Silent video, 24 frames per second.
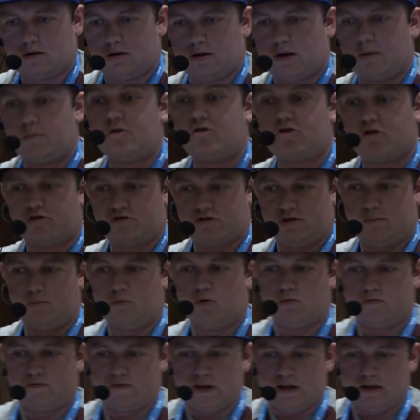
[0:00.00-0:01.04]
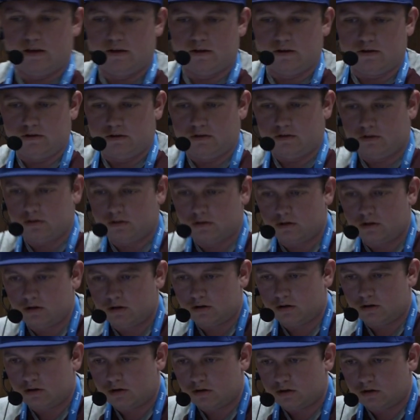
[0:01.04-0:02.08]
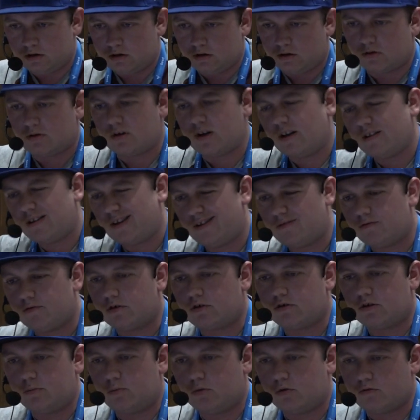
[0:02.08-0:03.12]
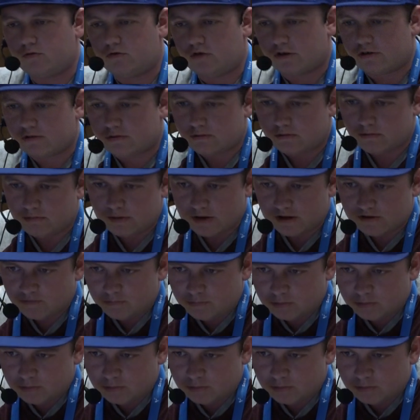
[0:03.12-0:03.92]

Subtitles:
let me just remove that. Or not even remove, just let's